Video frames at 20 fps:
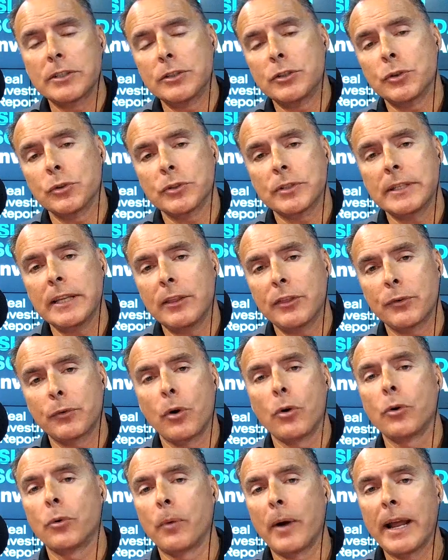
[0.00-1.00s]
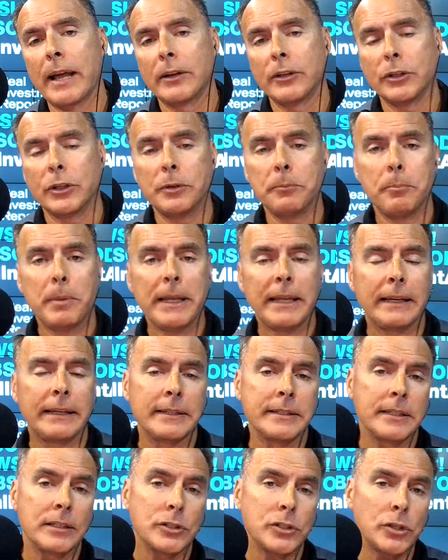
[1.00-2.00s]
that you'll see thrown around a good bit
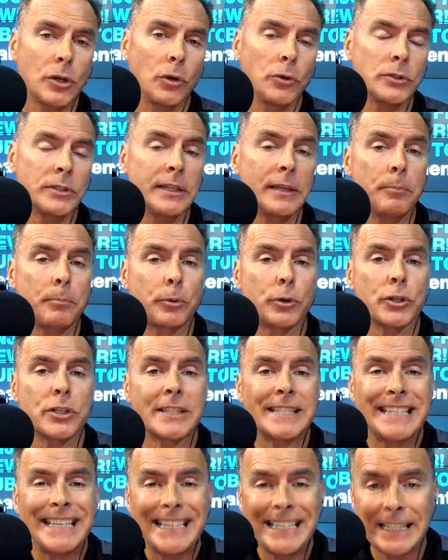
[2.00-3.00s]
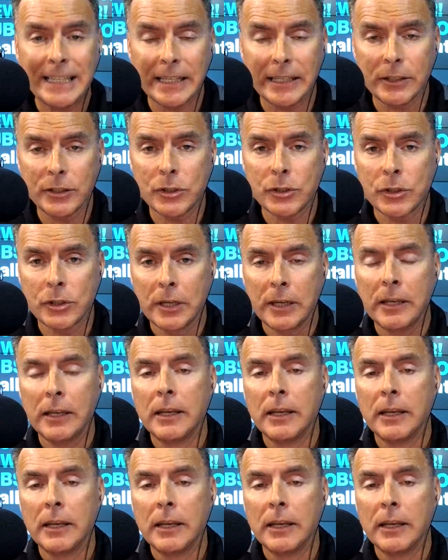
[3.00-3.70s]
is that shows the percentage